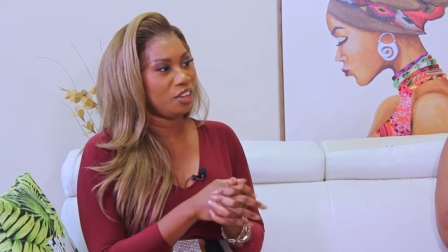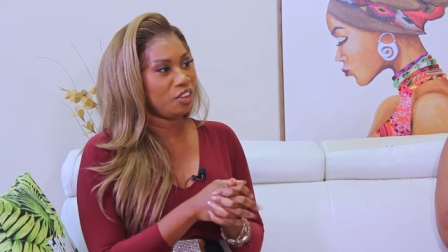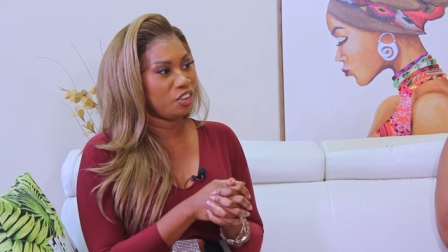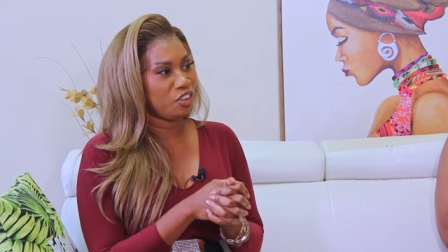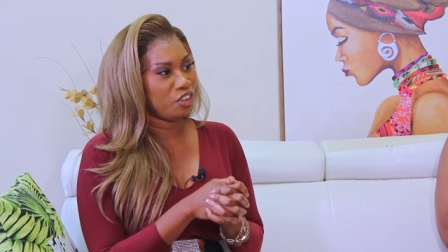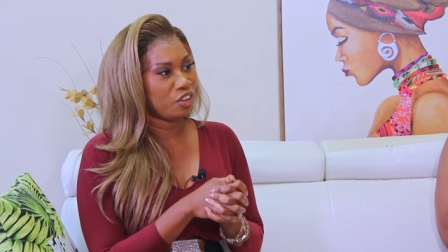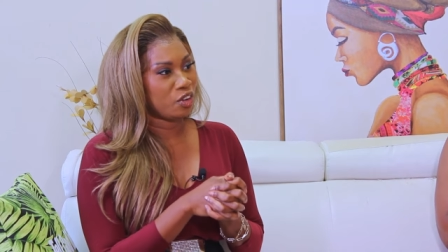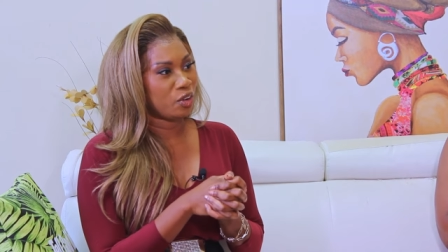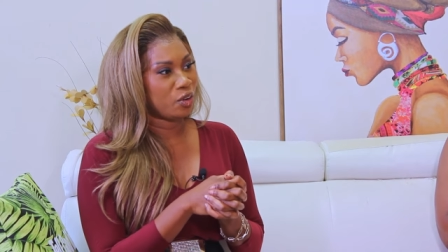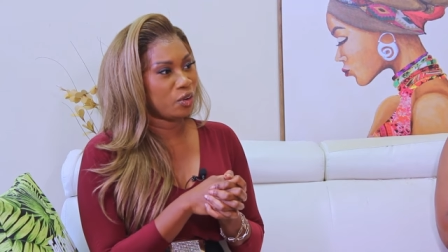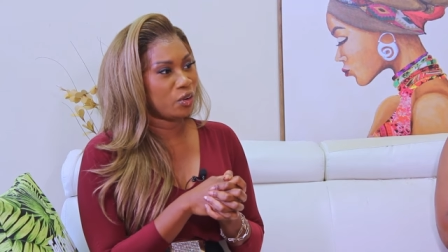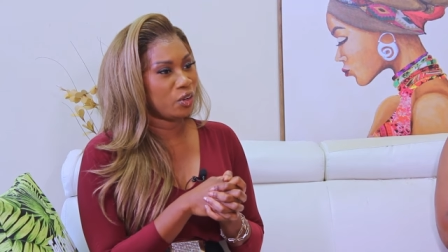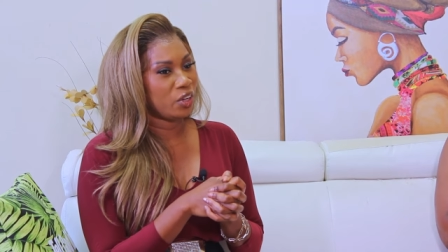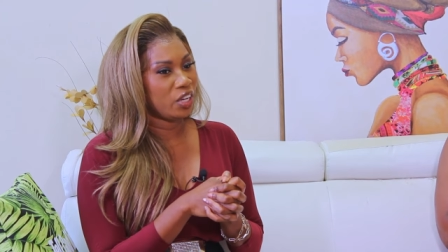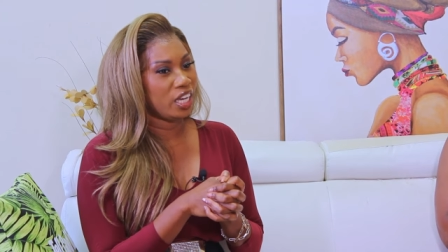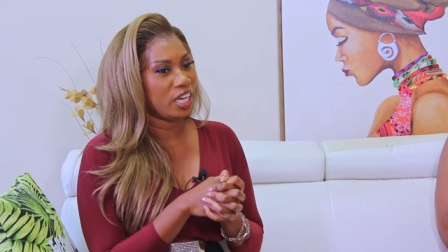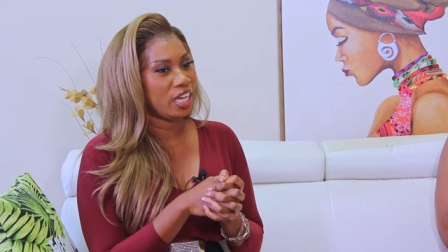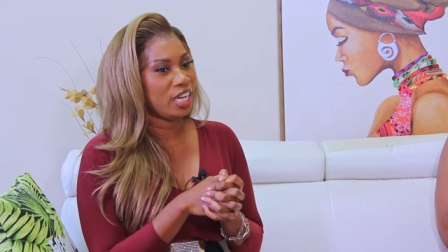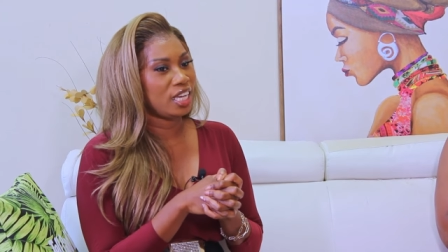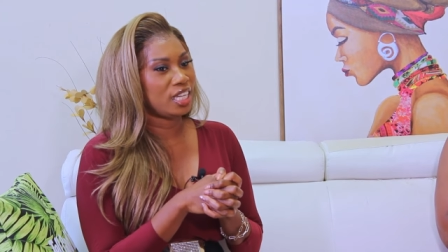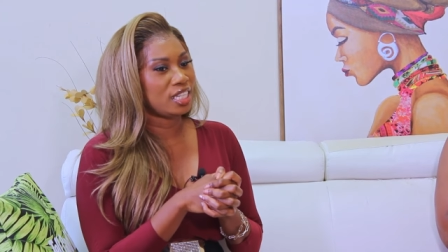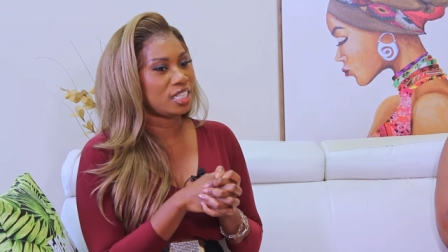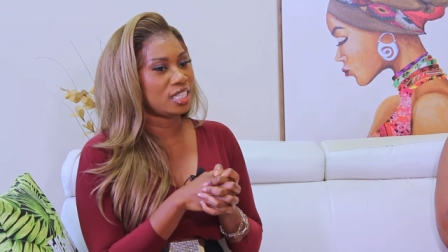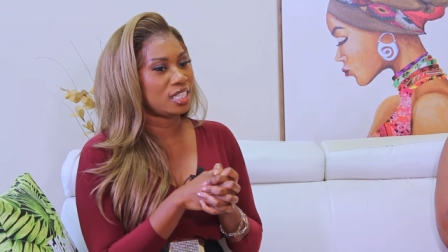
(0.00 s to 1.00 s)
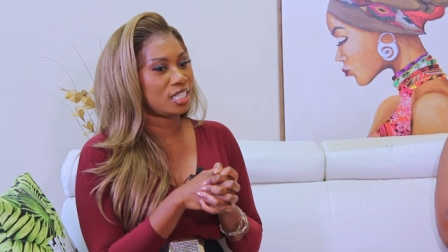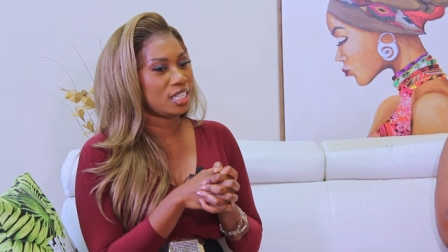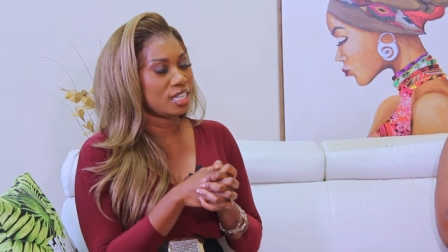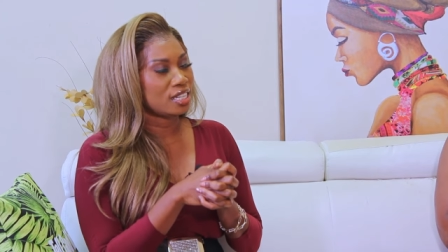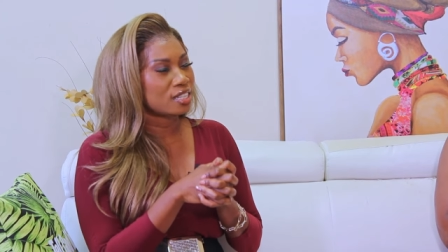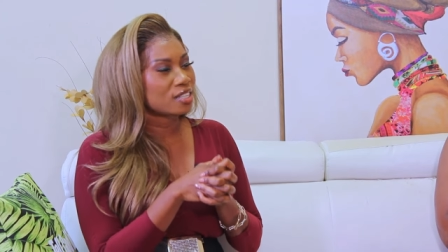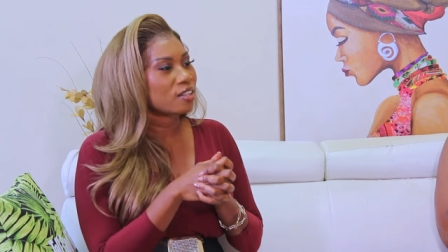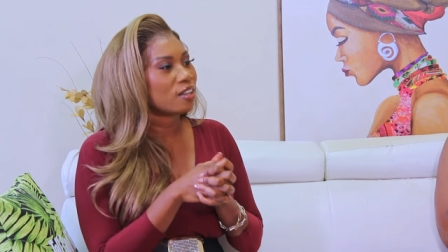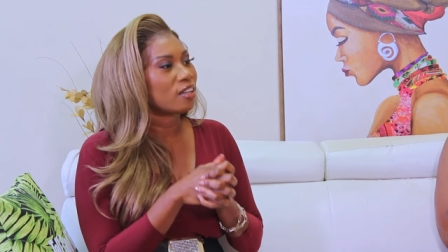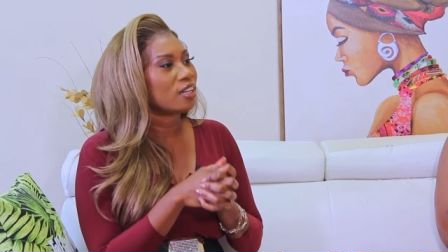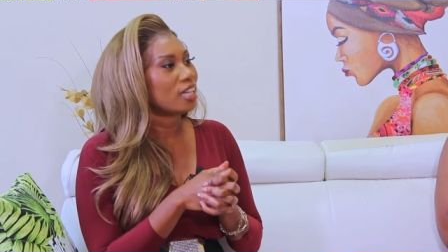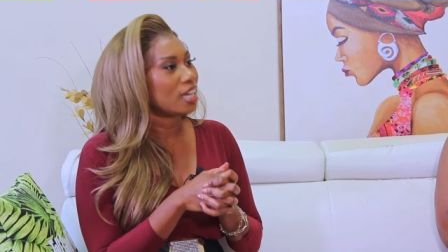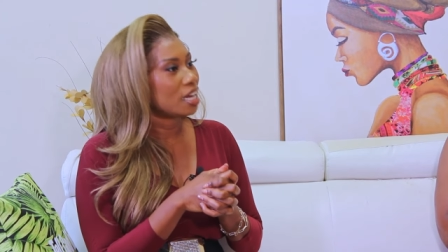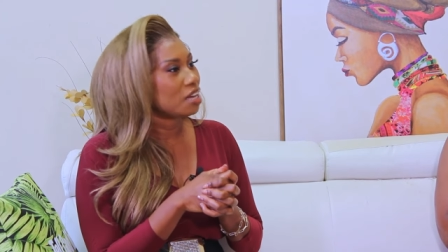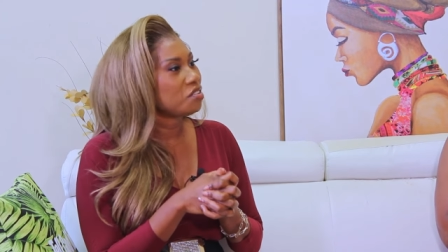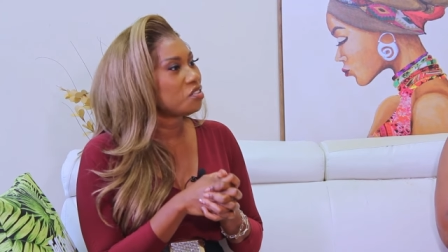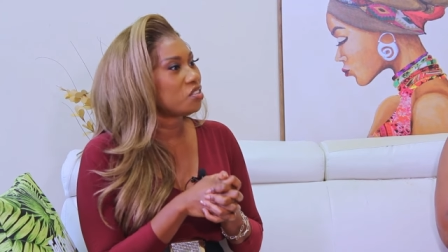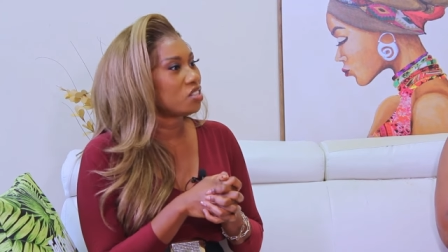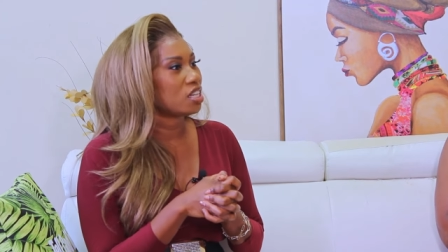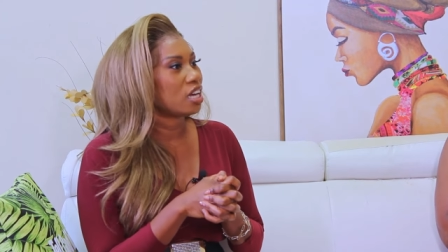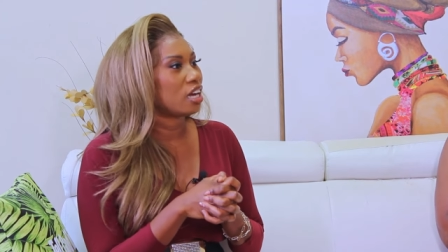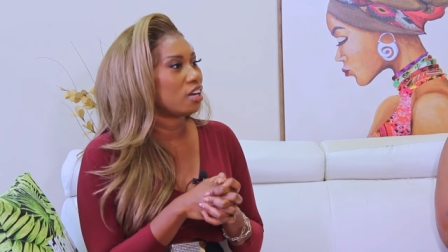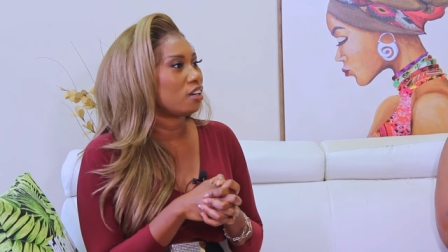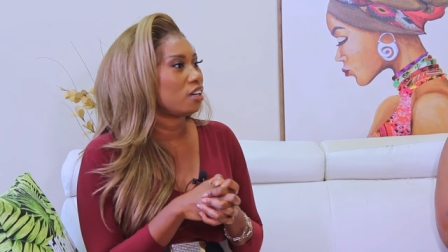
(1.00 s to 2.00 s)
You know, mm-hmm. it's it's a
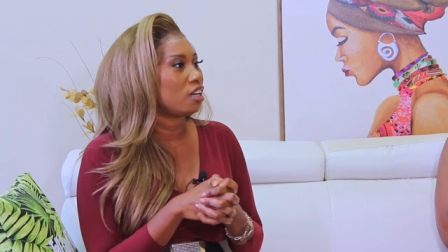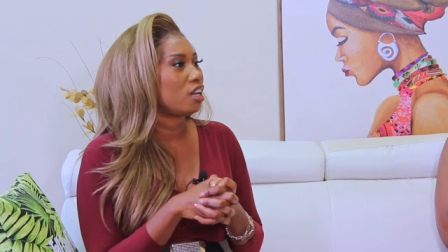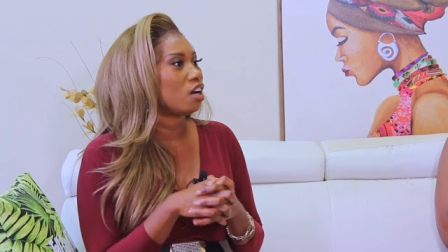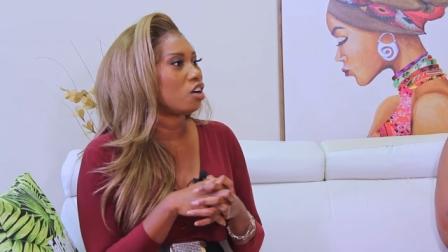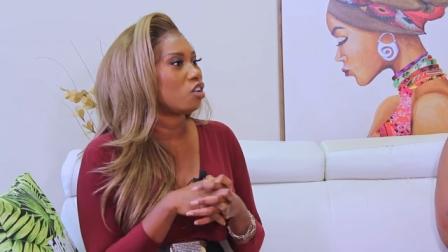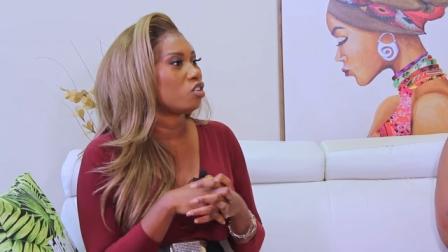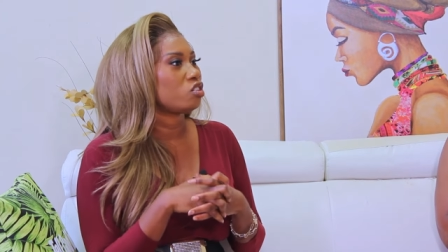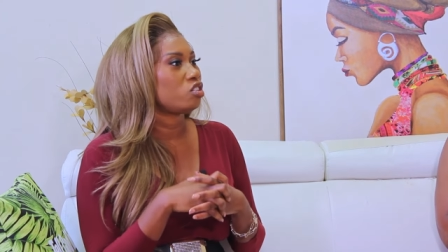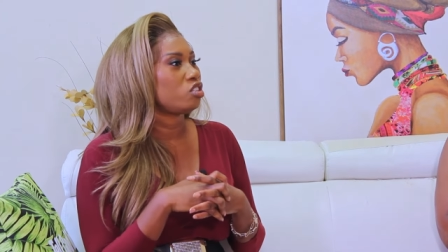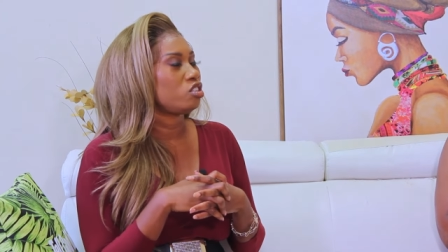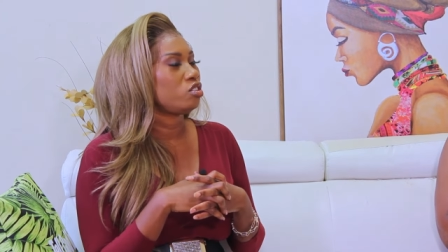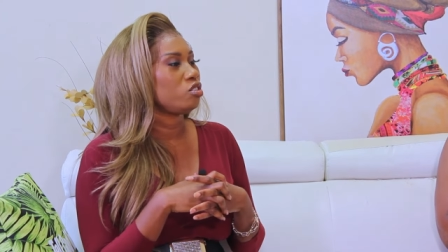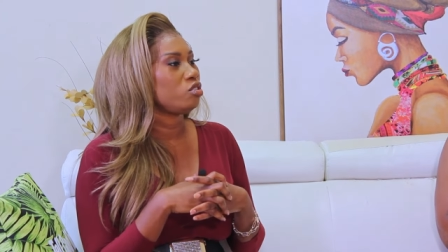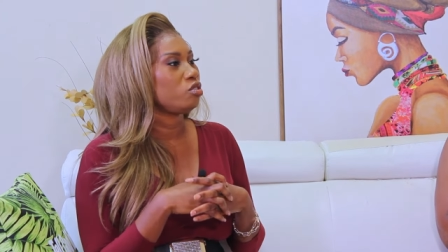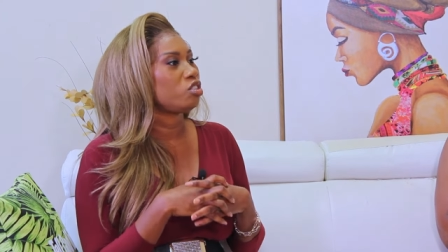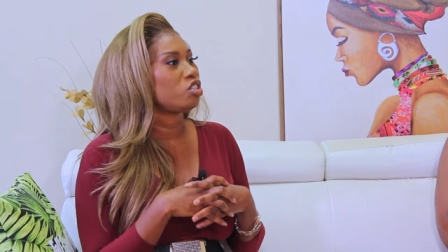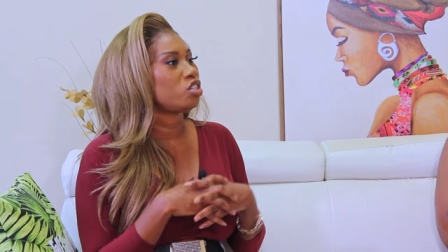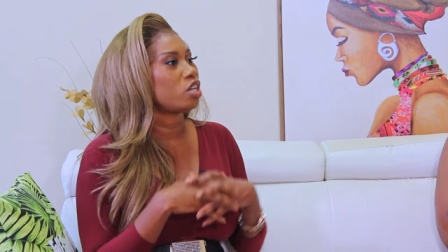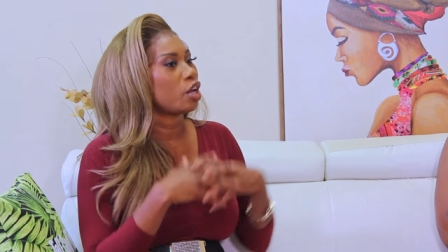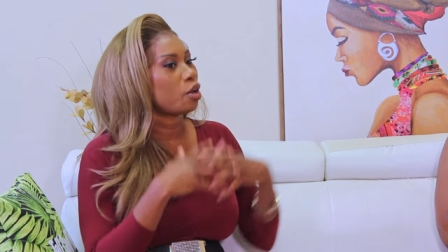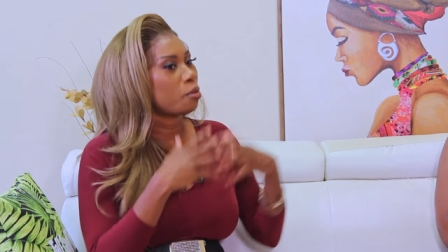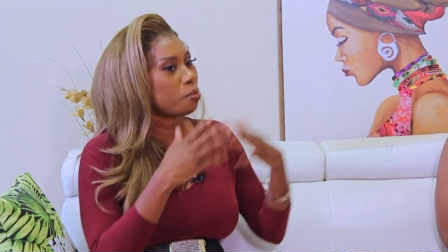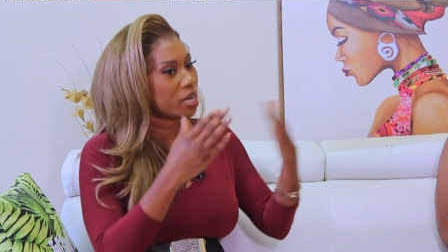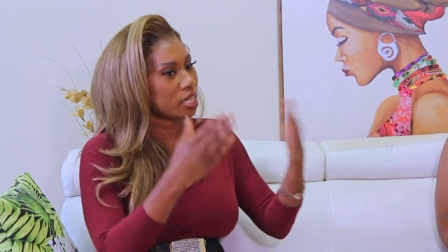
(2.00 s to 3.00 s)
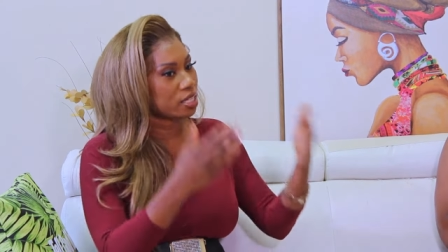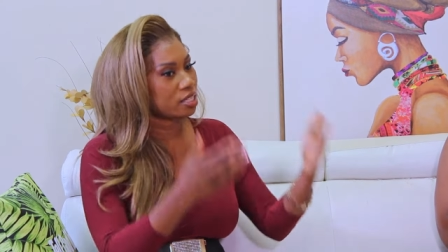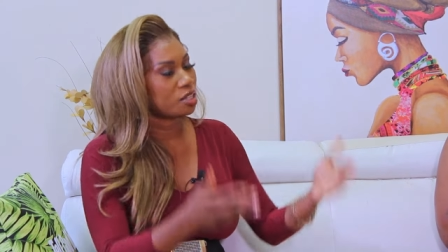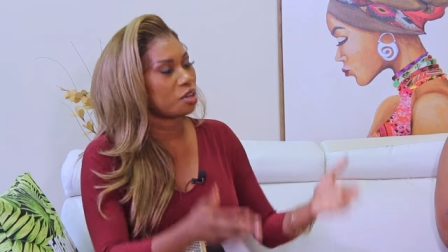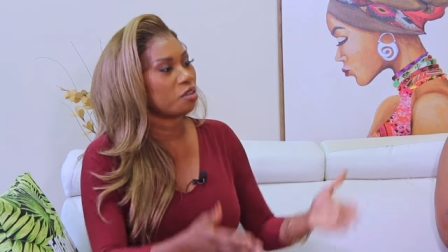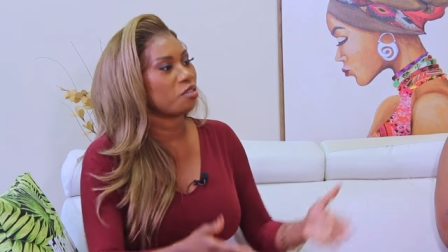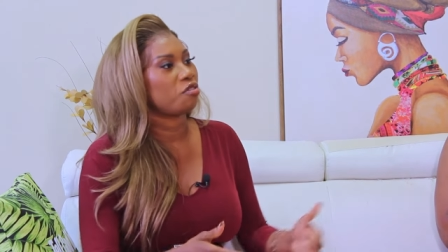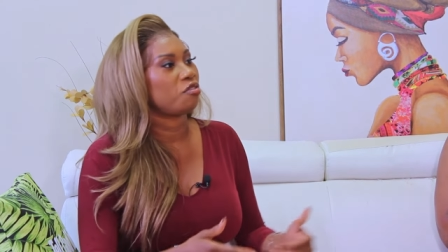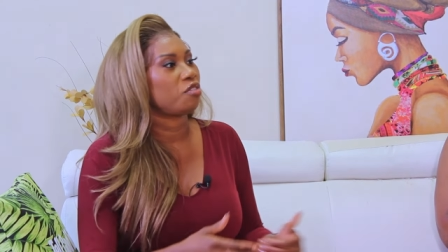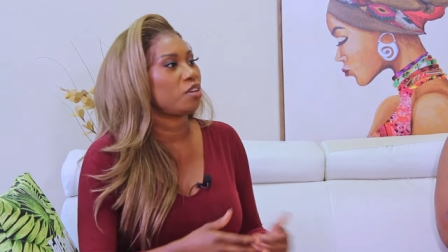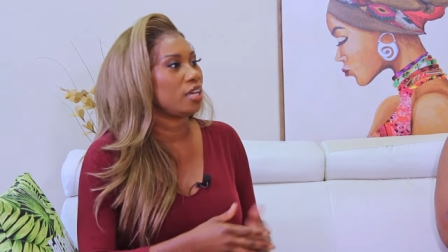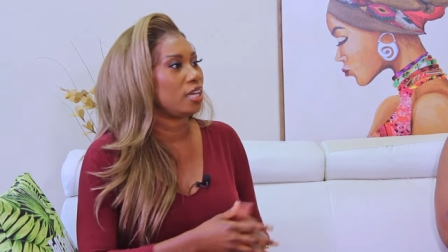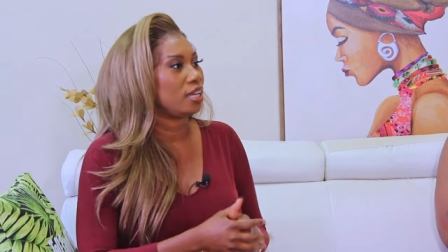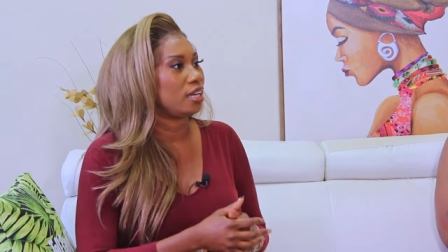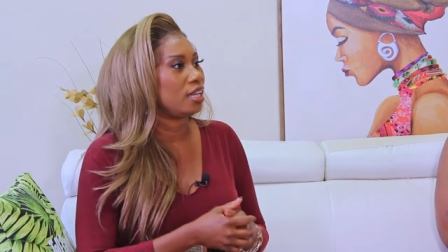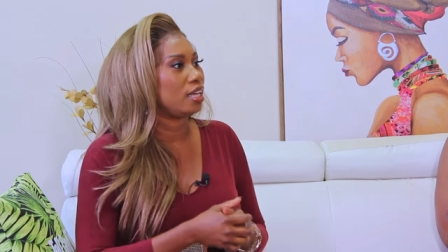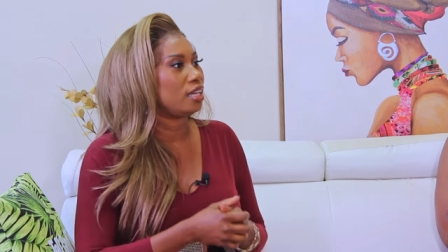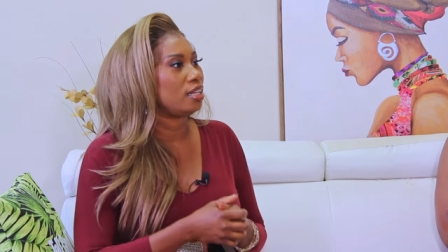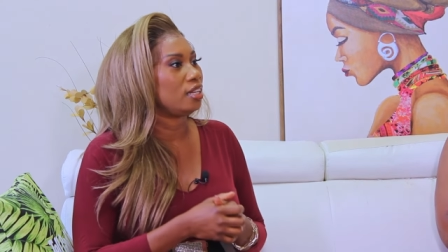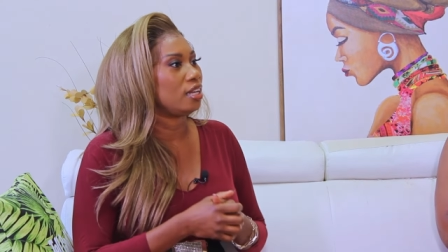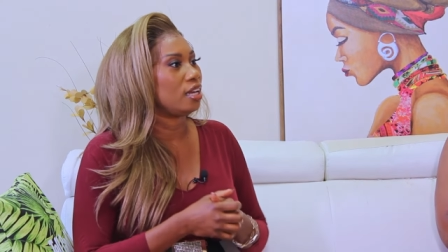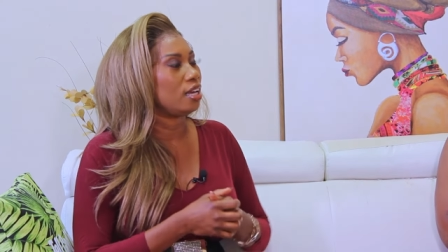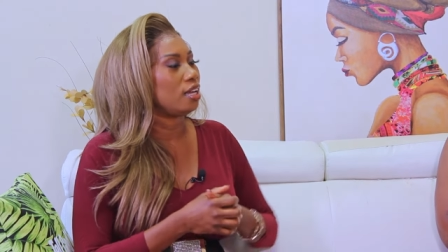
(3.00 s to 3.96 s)
lifestyle now to check myself in and,